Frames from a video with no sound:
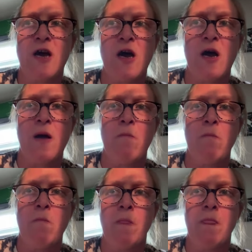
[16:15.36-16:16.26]

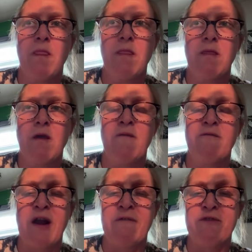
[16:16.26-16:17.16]
over
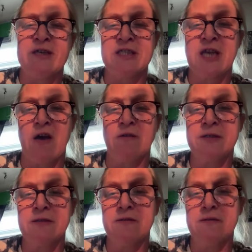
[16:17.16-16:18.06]
at a friend's house.